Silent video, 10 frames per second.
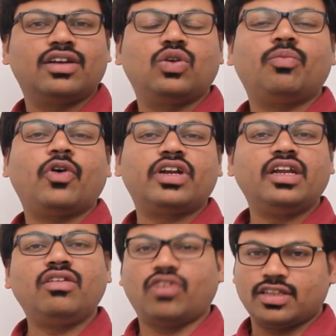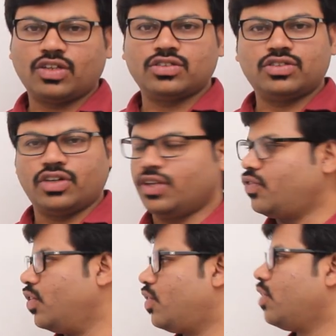2 power 10,
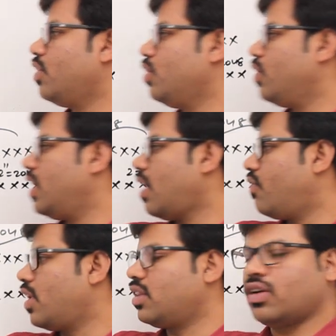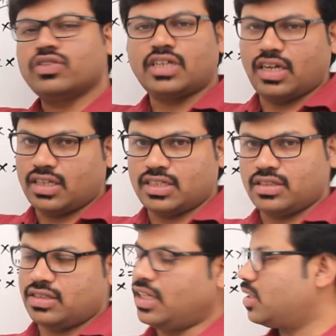1024. You need after all 1000
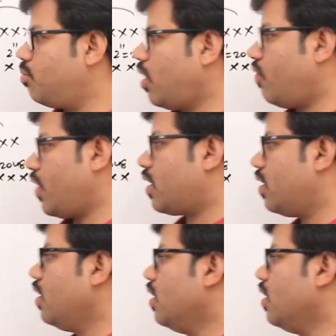addresses. Yes, perfect.